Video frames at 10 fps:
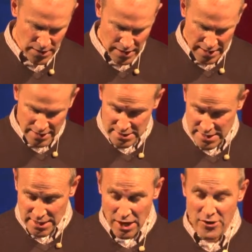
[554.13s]
And actually,
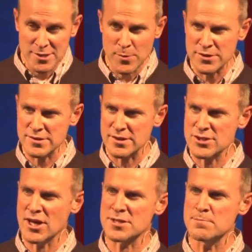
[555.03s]
in our experience as a
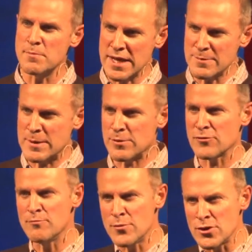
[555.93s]
church, many people
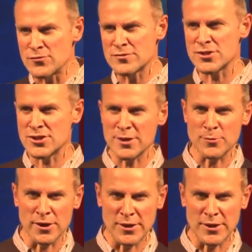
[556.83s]
have moved to Shadwell.